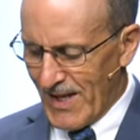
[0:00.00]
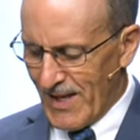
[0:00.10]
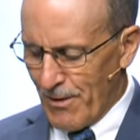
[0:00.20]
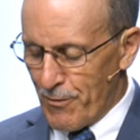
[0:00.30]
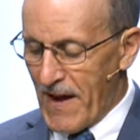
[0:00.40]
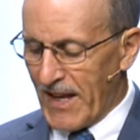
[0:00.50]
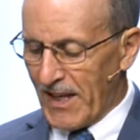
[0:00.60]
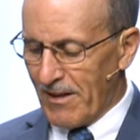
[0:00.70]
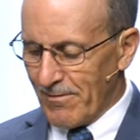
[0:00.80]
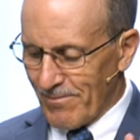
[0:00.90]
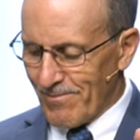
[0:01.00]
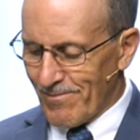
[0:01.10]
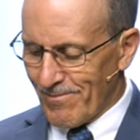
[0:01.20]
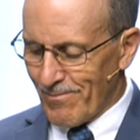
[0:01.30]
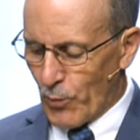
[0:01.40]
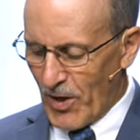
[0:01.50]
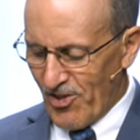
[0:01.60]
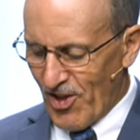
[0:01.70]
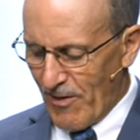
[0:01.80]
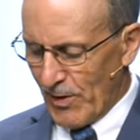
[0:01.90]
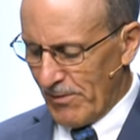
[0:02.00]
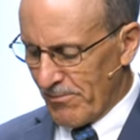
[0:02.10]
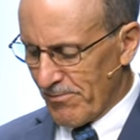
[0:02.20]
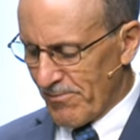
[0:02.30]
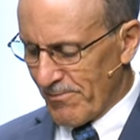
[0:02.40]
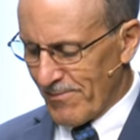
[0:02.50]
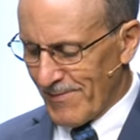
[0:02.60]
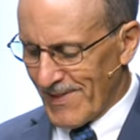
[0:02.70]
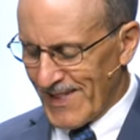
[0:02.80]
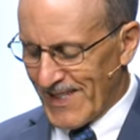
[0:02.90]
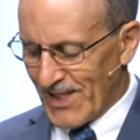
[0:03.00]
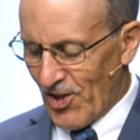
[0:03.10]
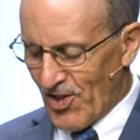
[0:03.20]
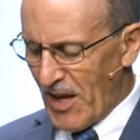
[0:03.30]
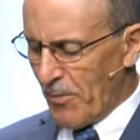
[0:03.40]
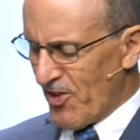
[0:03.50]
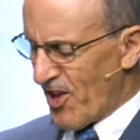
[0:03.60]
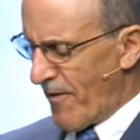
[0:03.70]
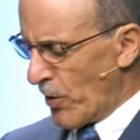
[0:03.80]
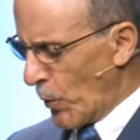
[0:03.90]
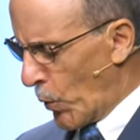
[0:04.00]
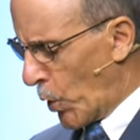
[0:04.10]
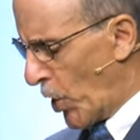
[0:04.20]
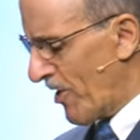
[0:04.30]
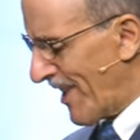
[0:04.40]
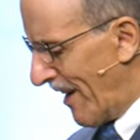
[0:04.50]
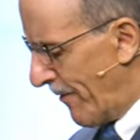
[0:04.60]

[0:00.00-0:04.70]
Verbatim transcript: Finally, point seven, the statement seven, words of